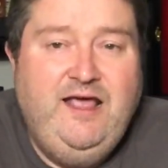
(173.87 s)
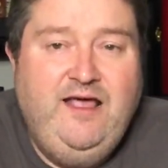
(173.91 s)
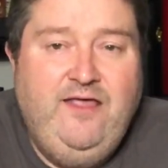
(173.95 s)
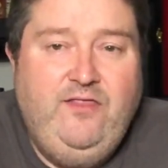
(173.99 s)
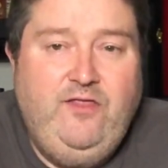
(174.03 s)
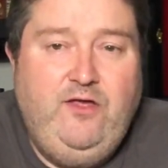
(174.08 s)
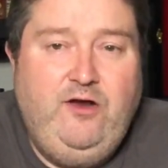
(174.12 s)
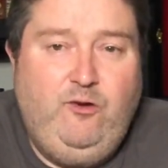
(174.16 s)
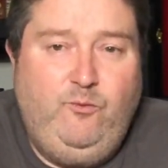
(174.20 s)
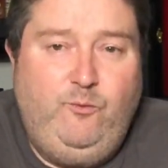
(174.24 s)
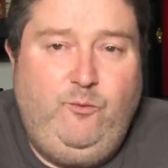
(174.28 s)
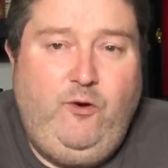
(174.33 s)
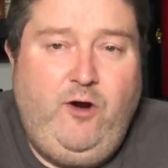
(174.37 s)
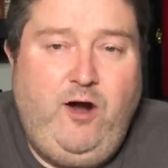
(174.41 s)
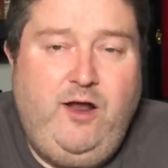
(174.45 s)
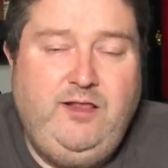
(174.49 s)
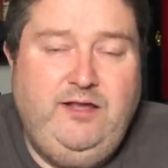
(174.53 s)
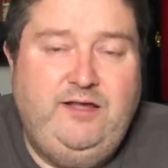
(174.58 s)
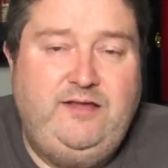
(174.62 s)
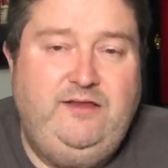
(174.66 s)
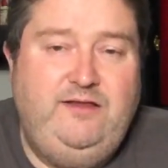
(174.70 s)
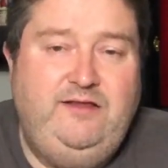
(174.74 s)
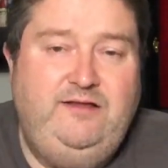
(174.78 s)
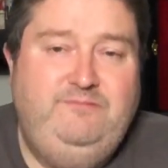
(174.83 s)
They are
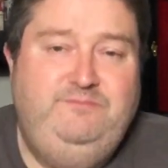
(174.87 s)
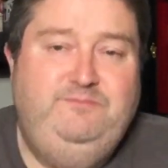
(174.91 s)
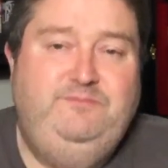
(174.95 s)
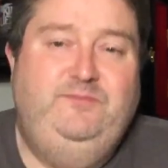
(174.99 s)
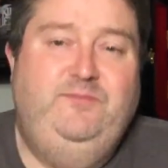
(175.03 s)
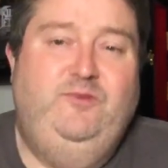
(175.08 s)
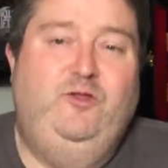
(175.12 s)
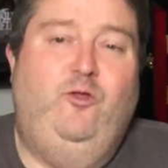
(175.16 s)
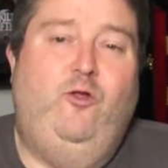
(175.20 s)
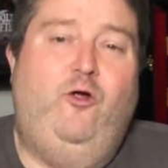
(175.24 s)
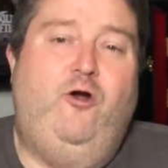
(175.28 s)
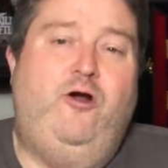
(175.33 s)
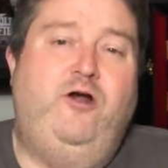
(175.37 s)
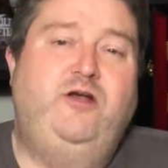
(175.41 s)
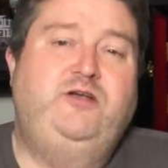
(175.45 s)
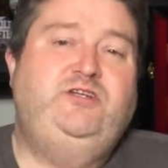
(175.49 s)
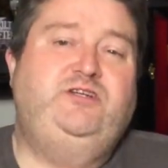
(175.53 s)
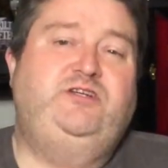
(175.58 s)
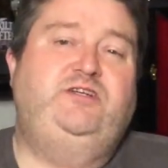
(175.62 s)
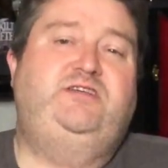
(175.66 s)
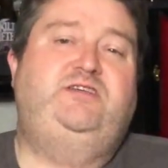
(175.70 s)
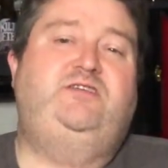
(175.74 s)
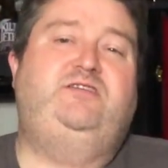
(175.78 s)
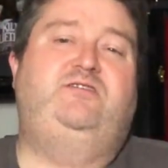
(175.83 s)
probably the
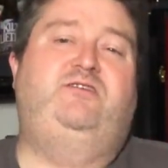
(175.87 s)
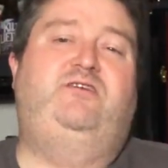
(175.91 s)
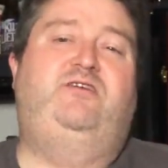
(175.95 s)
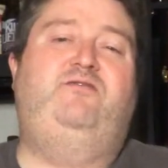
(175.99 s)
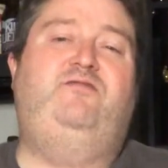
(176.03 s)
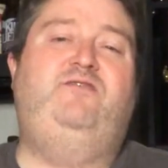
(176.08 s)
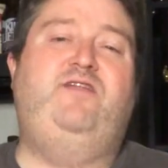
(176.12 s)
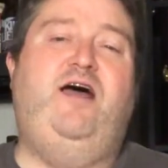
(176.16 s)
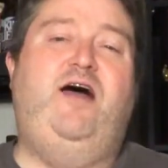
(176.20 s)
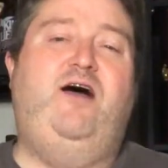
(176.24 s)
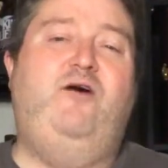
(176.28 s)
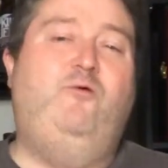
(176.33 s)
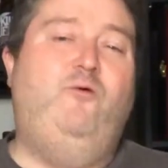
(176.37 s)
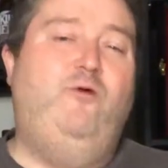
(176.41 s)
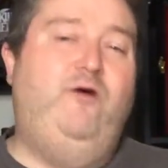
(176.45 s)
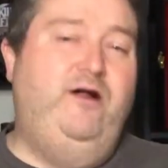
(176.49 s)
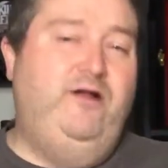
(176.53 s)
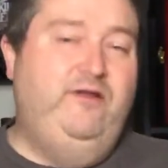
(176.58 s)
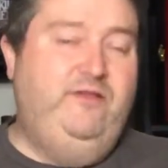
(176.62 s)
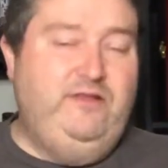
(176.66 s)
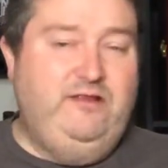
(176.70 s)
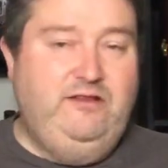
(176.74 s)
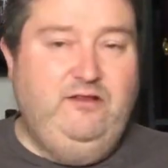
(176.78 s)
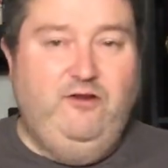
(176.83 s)
largest, or if not one
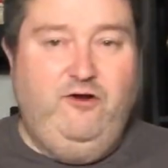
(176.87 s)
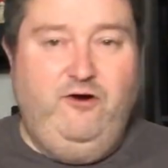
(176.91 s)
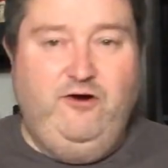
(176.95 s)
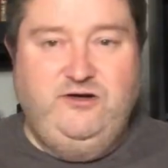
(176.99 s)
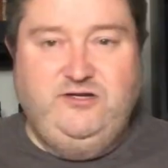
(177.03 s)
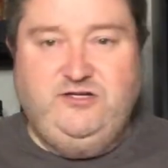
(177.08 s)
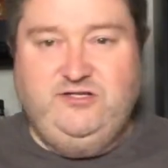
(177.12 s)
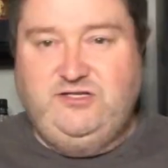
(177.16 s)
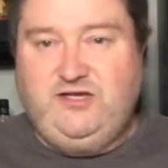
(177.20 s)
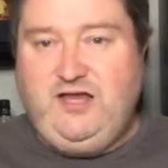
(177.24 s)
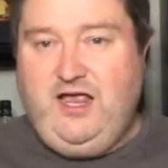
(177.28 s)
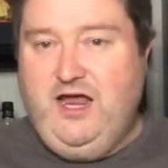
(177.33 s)
of the largest,